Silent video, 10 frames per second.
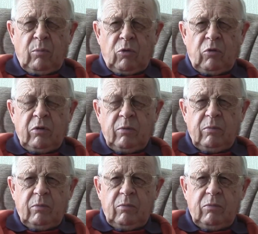mother.
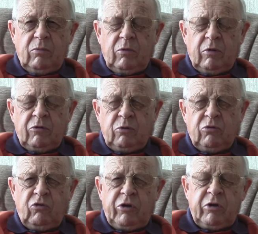She
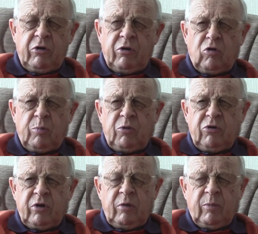was drinking her cup of tea.